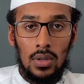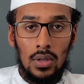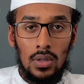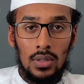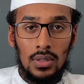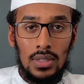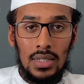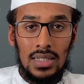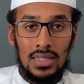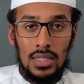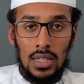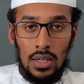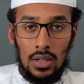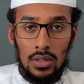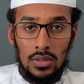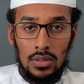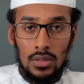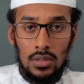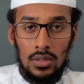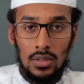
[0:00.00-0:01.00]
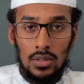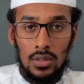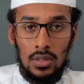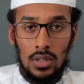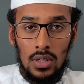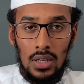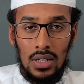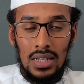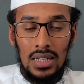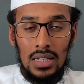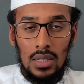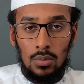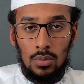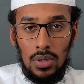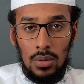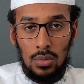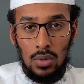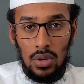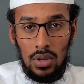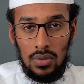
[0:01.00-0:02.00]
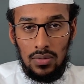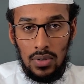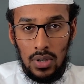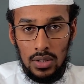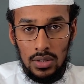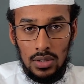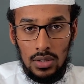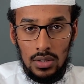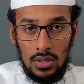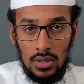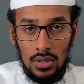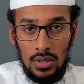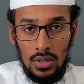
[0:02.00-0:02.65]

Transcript: detailed, a little bit more advanced,